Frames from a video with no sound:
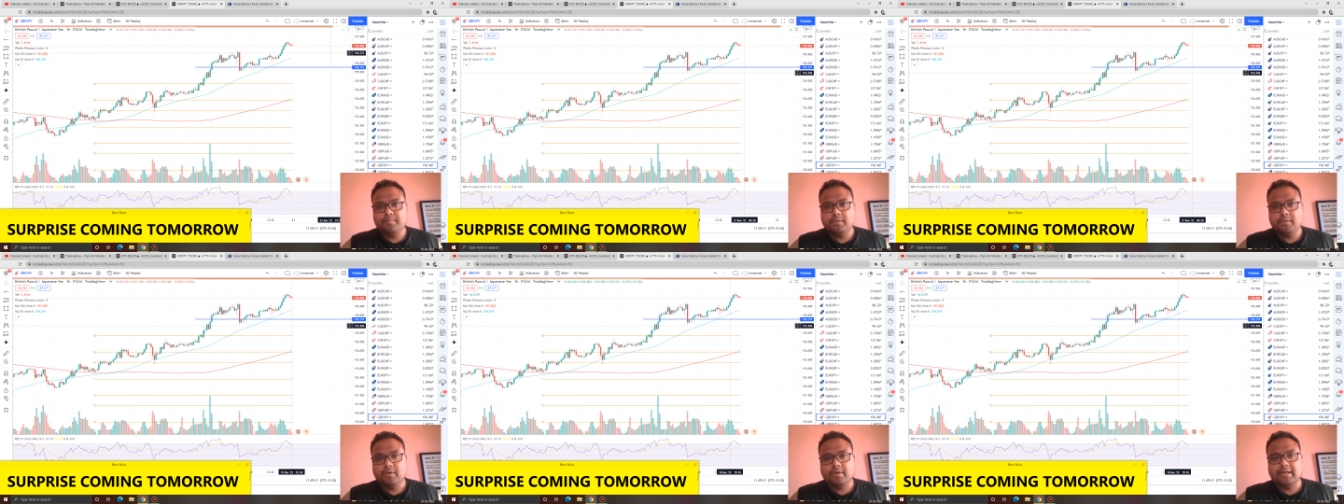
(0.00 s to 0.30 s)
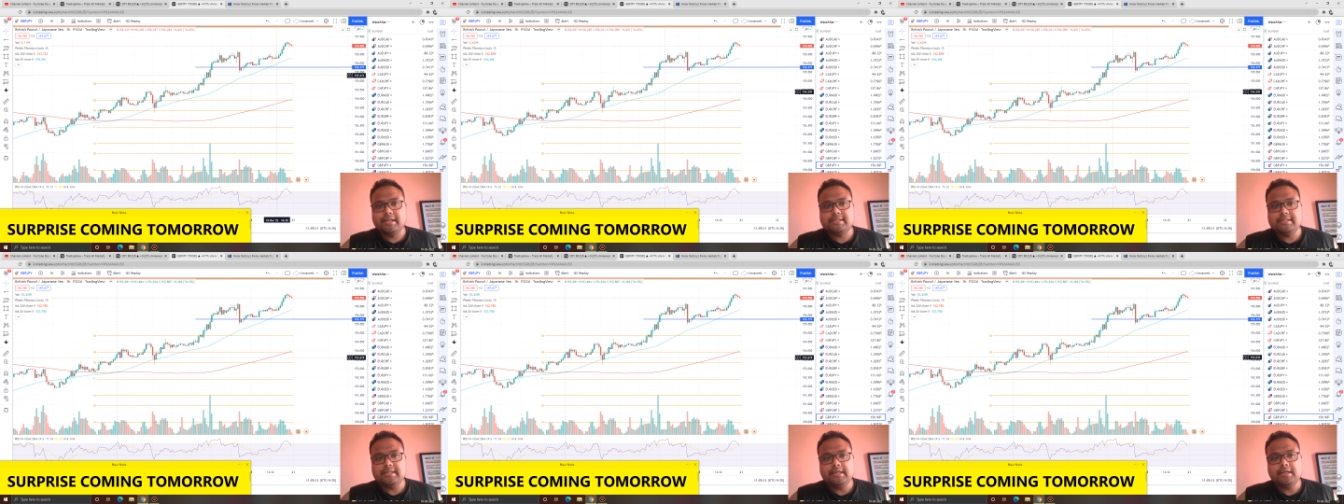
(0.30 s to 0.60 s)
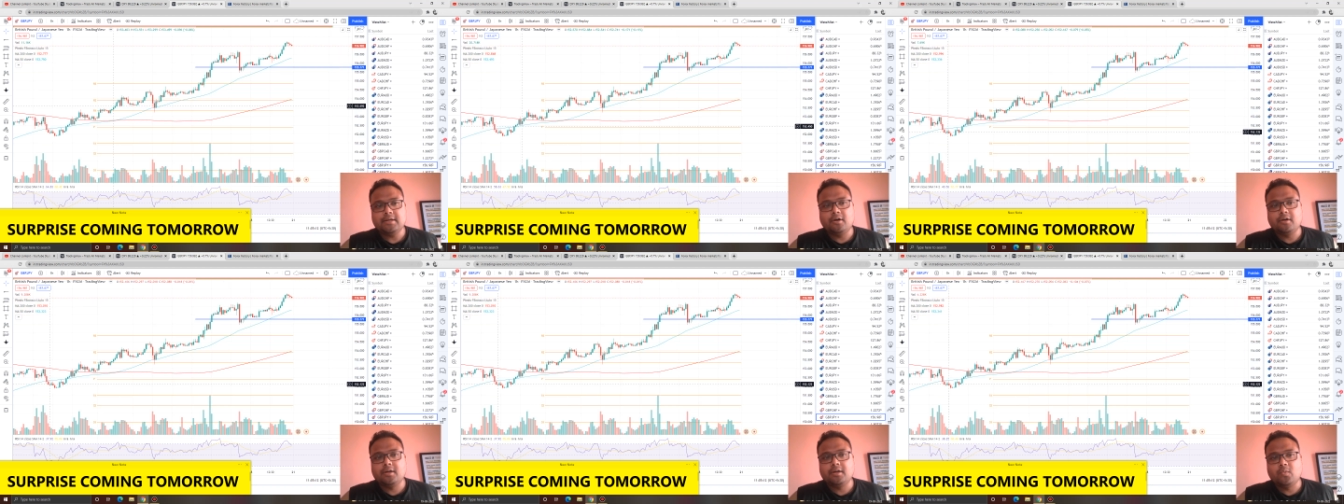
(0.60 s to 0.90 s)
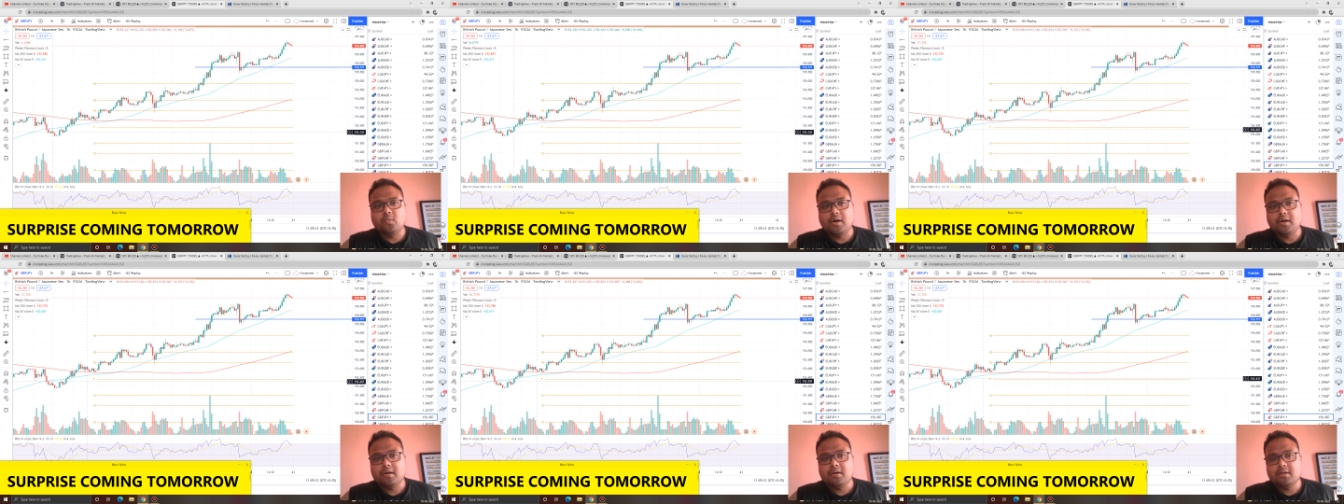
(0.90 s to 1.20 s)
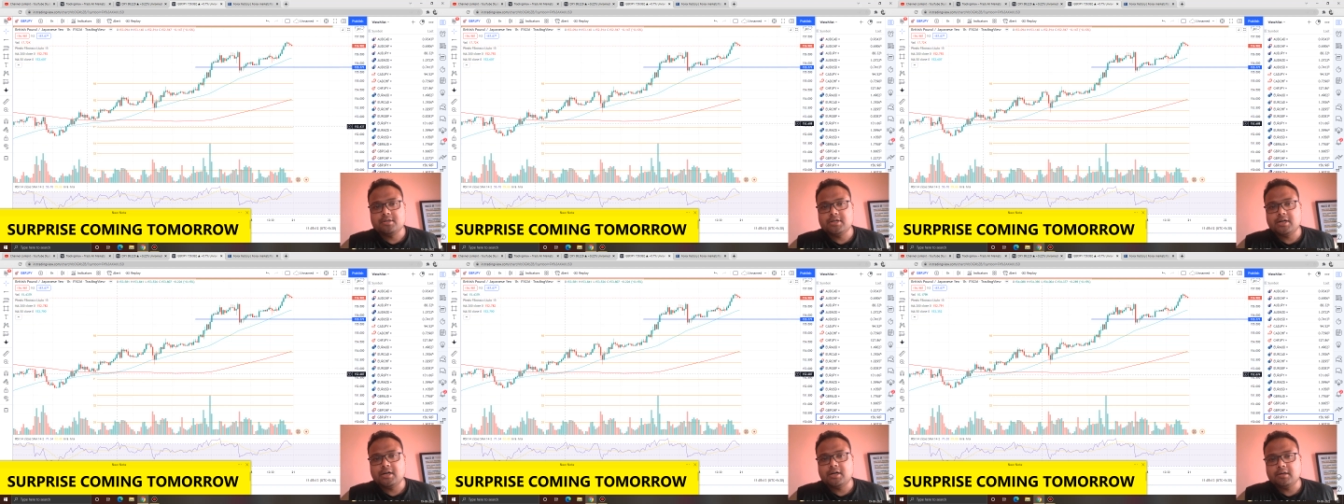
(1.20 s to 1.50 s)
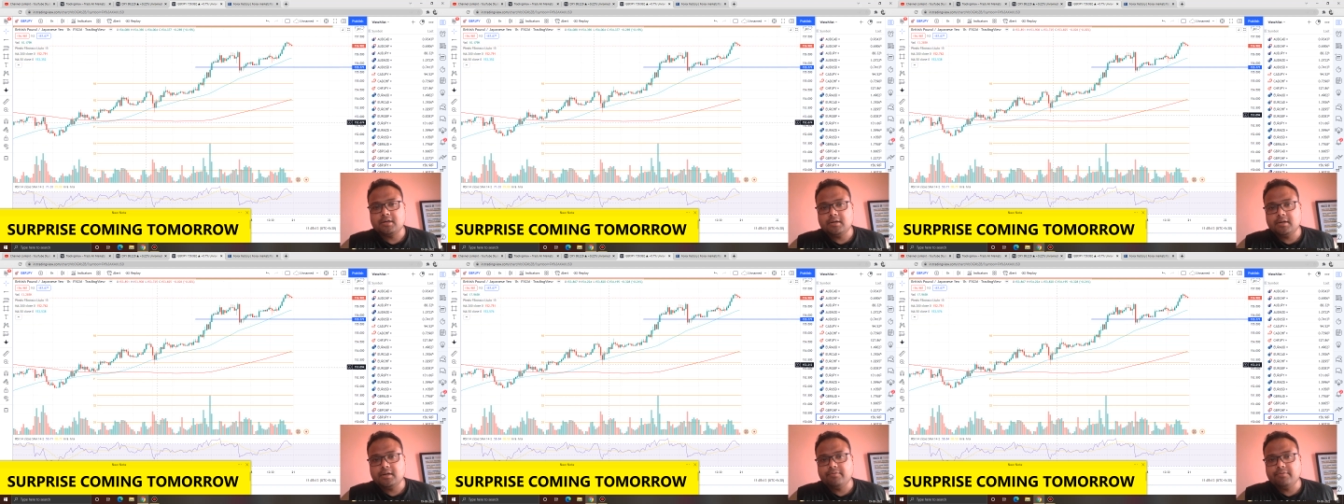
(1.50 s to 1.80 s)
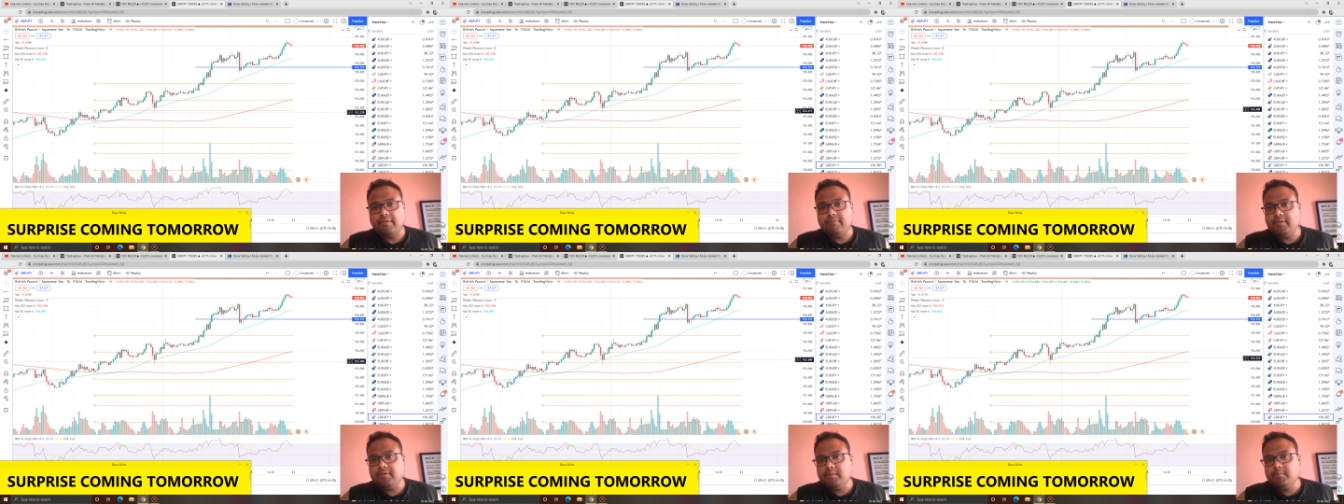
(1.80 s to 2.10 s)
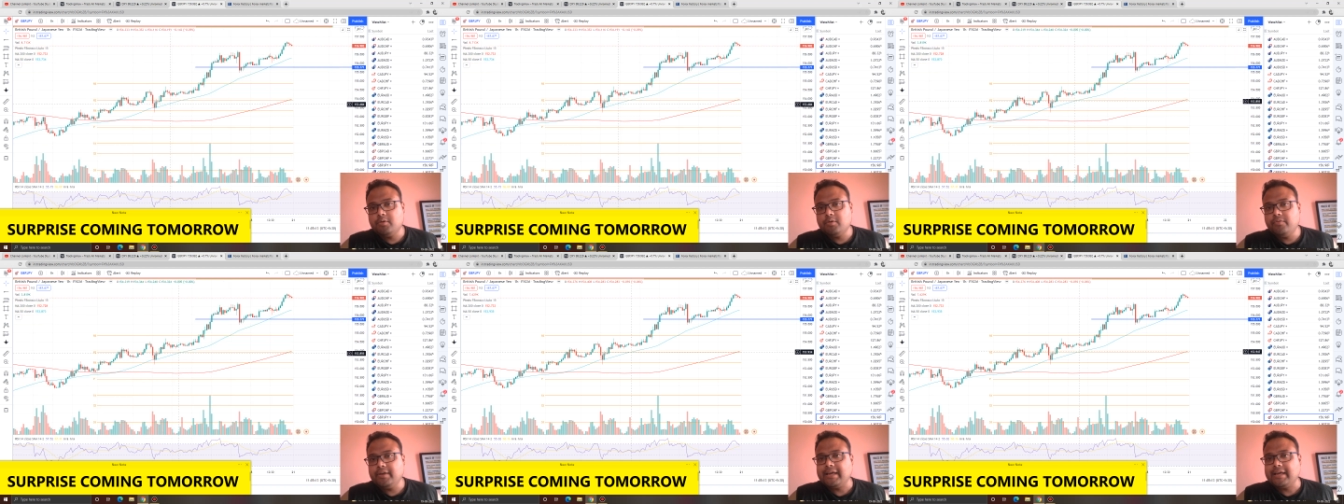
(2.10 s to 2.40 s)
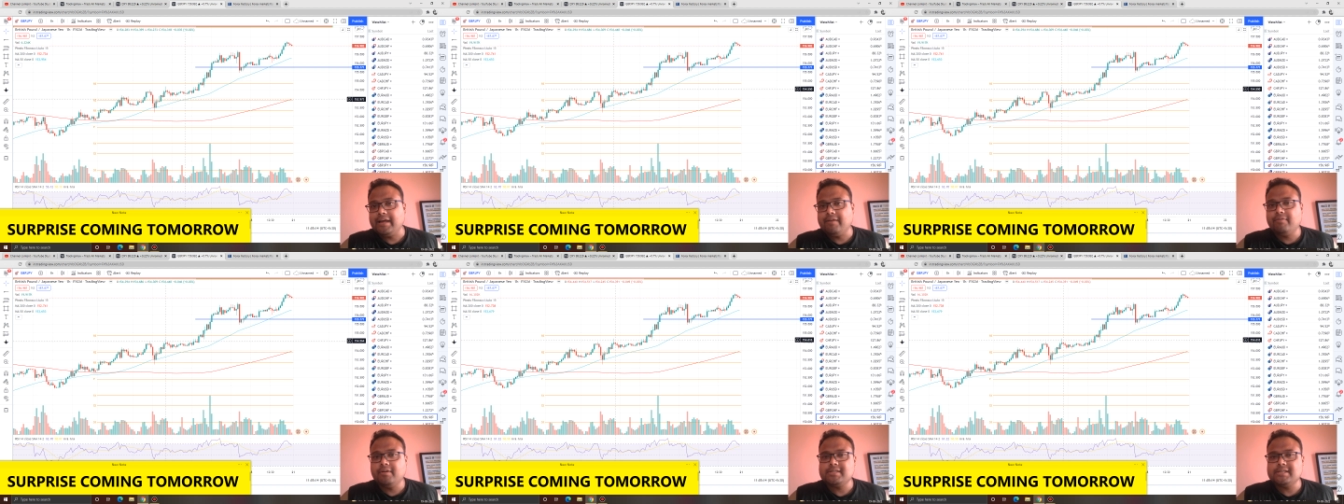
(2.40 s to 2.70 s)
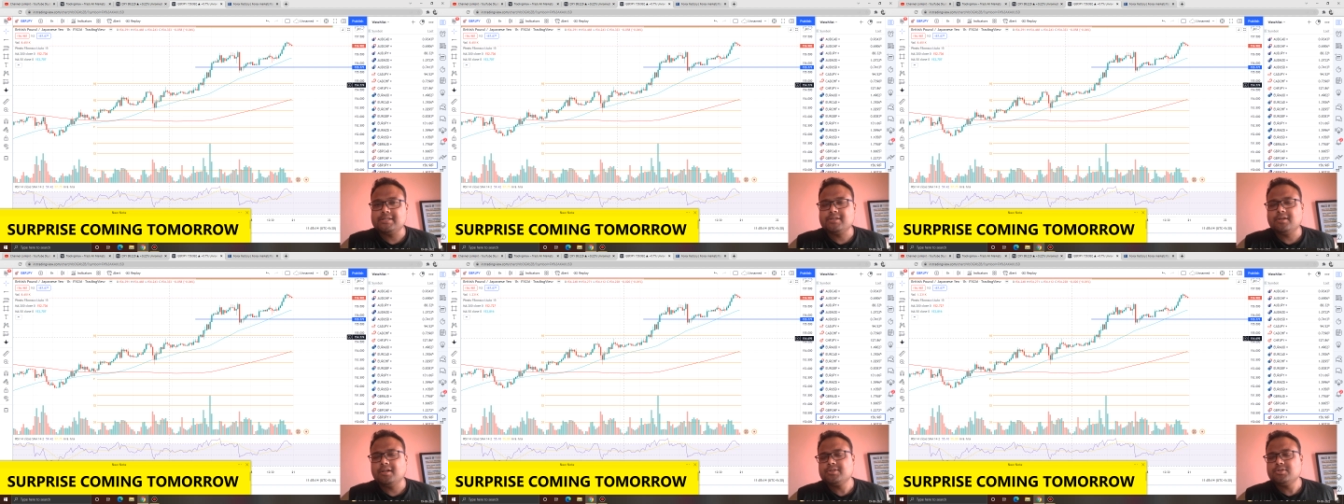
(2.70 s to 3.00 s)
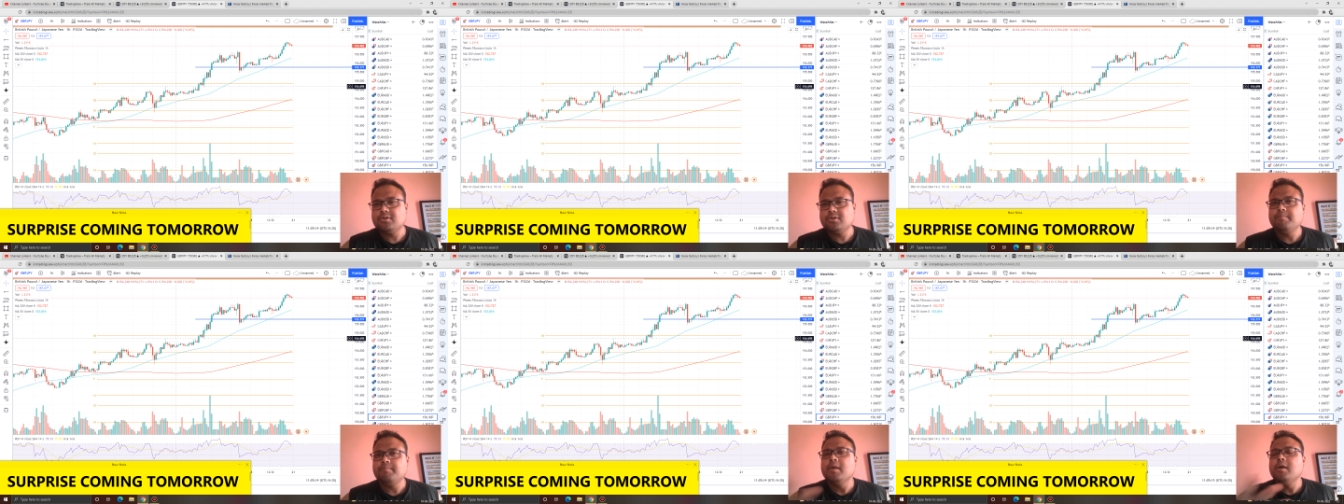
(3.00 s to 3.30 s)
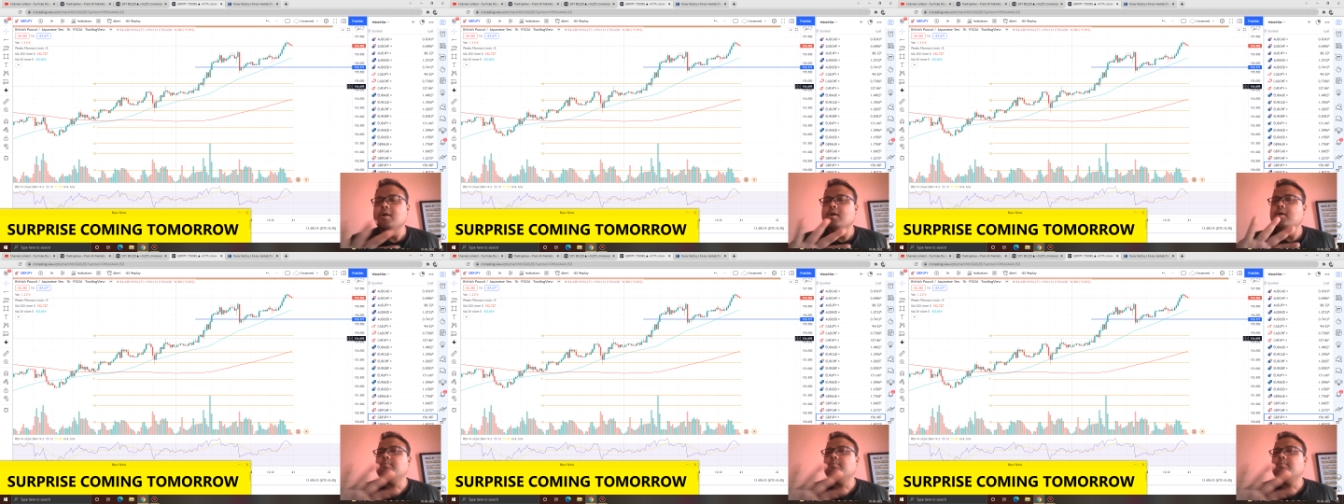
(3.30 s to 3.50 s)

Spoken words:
You can see on the 1 hour chart, the 50 moving average is also